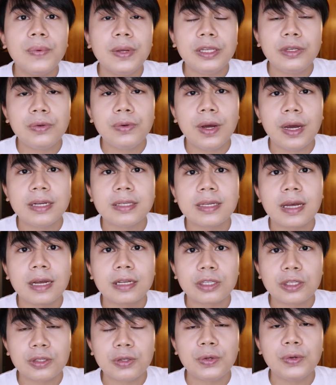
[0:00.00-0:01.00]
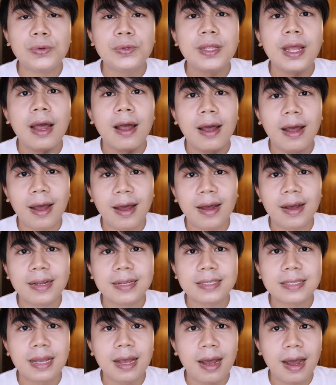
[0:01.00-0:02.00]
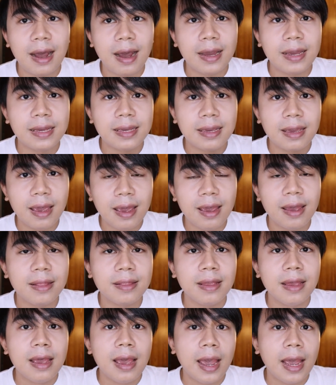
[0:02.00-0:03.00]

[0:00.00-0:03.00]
with you guys as soon as I can.